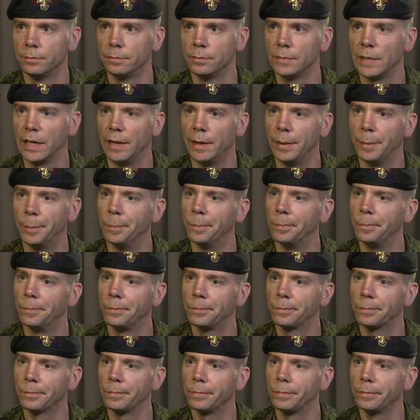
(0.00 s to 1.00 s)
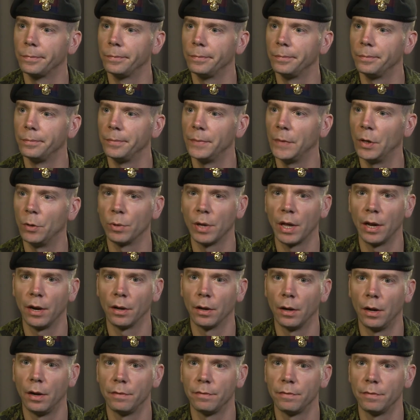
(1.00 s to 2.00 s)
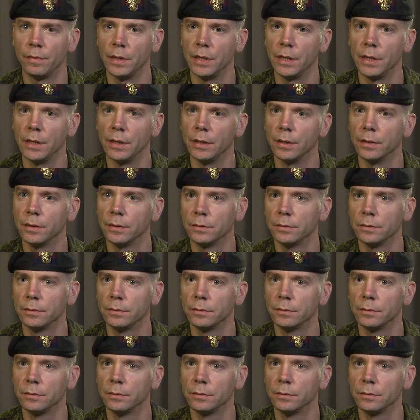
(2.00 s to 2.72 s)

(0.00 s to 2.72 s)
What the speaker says: no getting off the